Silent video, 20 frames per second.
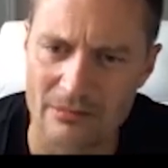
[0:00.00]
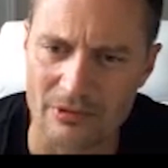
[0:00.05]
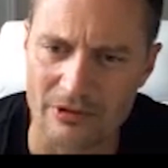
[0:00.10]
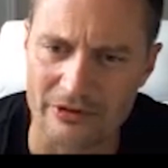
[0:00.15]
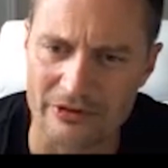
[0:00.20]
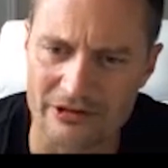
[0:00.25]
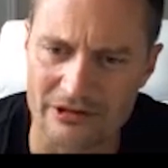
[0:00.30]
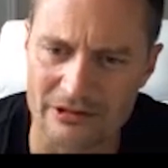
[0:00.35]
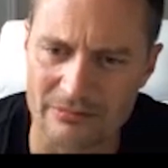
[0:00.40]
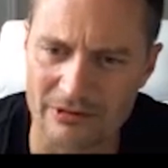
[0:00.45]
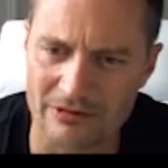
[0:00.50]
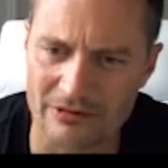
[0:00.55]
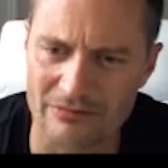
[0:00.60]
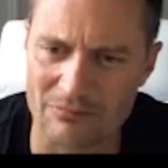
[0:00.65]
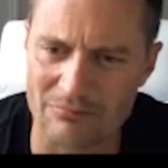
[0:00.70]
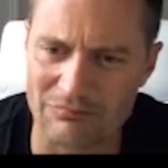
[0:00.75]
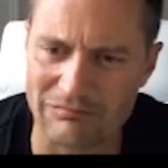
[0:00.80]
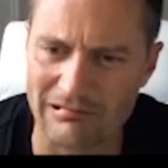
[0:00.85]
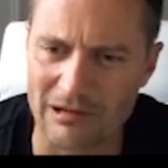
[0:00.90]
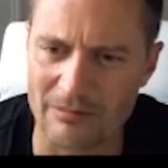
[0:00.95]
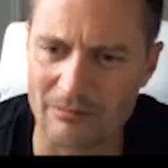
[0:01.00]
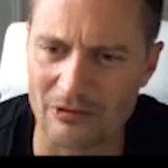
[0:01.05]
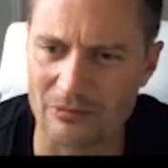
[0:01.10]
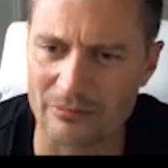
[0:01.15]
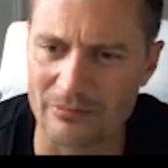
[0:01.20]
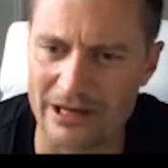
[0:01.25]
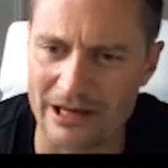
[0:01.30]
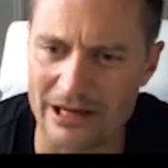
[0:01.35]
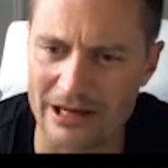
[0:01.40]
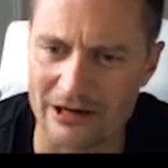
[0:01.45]
But there's a bit of a
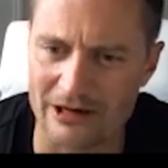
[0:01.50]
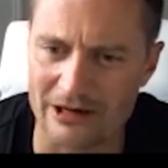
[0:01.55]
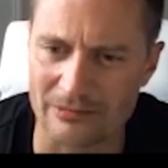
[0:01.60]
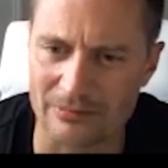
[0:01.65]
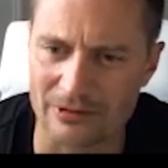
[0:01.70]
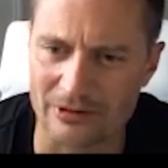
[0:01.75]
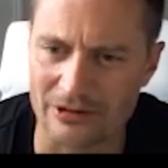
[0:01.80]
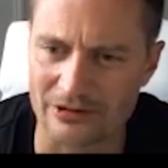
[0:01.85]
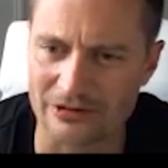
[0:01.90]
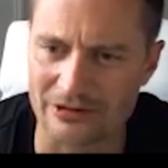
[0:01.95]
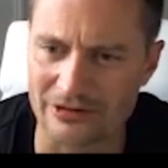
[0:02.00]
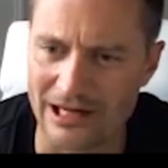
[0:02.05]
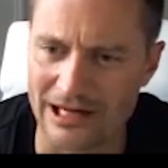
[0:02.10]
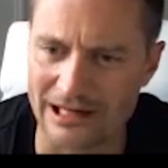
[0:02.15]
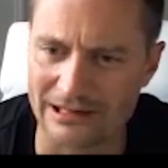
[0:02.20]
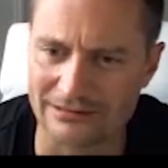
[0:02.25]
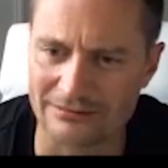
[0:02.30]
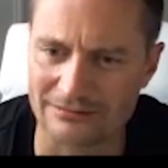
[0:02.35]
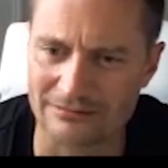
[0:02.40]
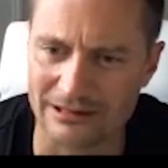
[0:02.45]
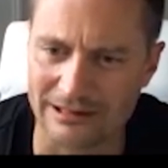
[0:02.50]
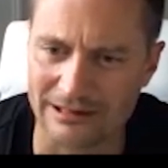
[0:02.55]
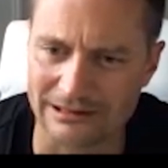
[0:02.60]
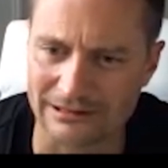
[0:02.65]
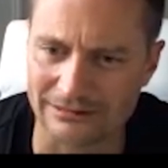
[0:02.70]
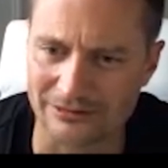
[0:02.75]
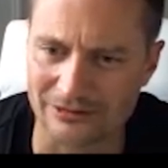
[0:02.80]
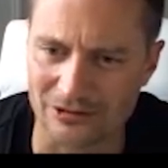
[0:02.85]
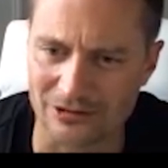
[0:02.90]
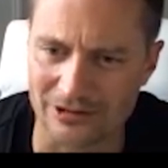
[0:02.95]
problem here because that
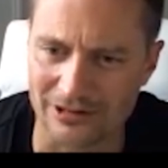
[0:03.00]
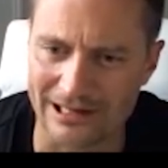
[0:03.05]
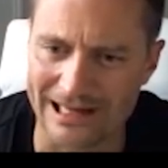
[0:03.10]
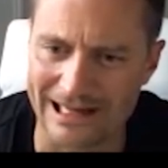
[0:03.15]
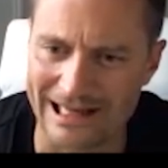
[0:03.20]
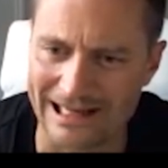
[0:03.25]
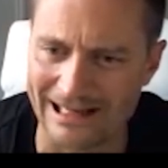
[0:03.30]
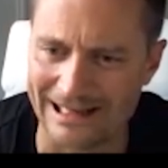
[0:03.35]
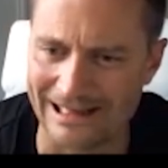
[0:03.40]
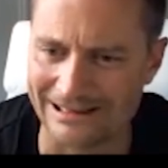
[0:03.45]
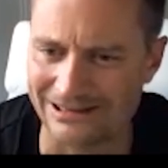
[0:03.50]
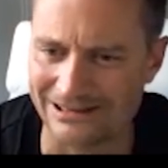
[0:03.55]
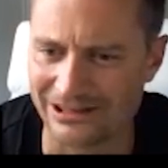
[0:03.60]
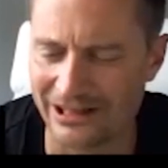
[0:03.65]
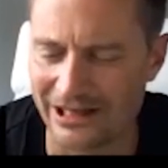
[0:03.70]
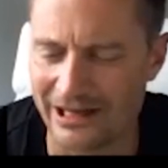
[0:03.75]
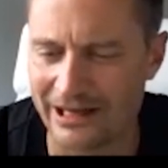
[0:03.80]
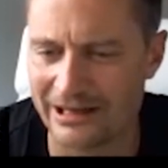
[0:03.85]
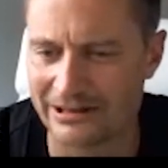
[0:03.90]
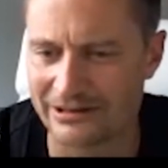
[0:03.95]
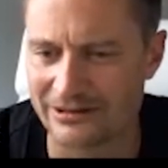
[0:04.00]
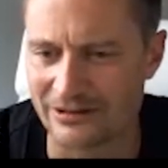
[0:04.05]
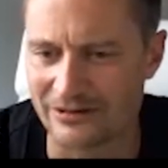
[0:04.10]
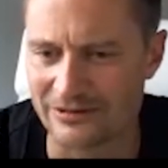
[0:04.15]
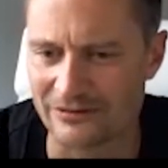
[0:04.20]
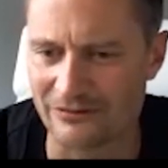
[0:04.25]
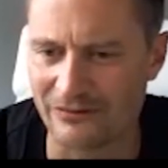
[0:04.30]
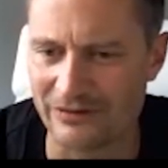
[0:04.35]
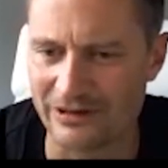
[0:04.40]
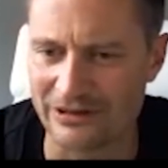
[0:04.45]
little sort of hat
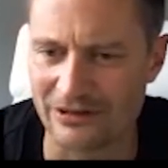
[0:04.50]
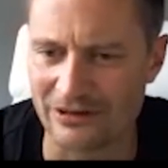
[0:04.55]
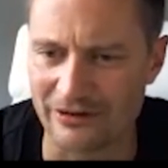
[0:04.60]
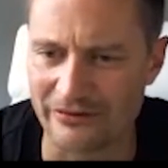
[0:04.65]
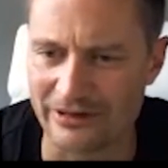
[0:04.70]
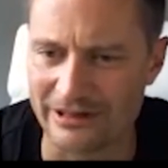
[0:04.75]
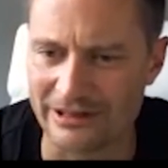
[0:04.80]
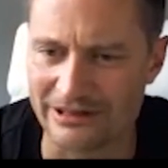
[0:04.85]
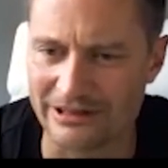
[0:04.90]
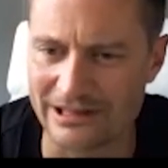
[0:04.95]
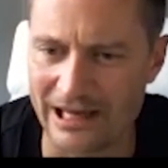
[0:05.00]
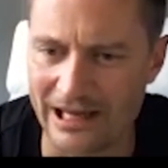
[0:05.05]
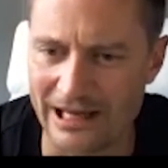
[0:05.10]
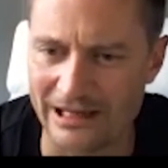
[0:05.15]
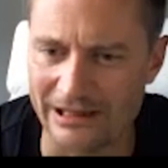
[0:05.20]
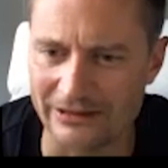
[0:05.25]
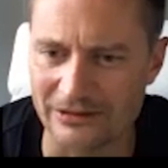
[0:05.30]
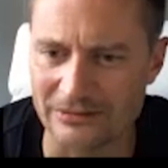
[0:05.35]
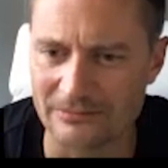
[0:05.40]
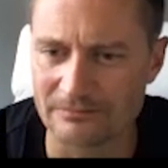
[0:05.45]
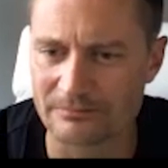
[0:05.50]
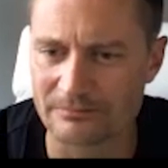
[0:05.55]
doesn't fit on this head.